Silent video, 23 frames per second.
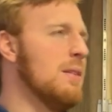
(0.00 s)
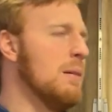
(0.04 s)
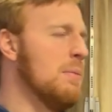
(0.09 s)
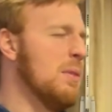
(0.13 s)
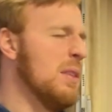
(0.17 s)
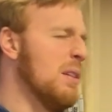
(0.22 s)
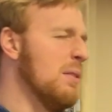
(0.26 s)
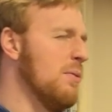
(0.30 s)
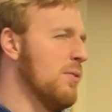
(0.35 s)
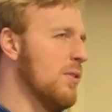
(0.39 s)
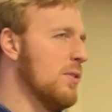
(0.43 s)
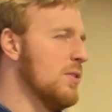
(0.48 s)
I'm
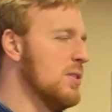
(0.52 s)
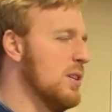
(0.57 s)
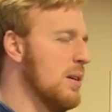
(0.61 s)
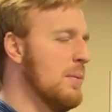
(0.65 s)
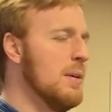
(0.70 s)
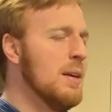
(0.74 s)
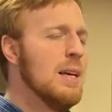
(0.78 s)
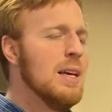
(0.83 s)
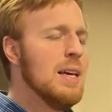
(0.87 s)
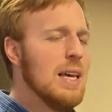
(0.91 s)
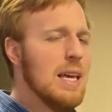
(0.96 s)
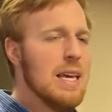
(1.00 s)
thinking first hand.
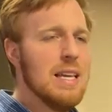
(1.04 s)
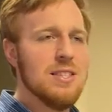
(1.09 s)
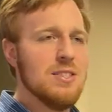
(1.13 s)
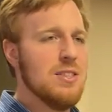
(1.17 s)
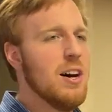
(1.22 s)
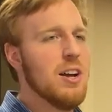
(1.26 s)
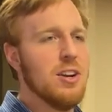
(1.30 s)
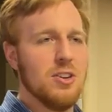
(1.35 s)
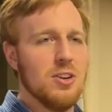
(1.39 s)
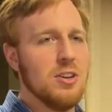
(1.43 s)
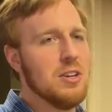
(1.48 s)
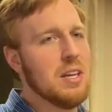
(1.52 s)
He is
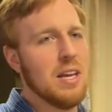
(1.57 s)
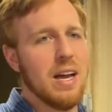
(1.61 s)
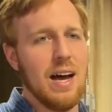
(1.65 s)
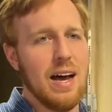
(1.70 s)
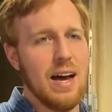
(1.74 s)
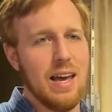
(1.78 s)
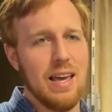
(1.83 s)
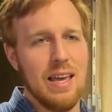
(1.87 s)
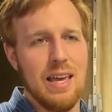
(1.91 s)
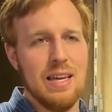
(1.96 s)
not a good guy.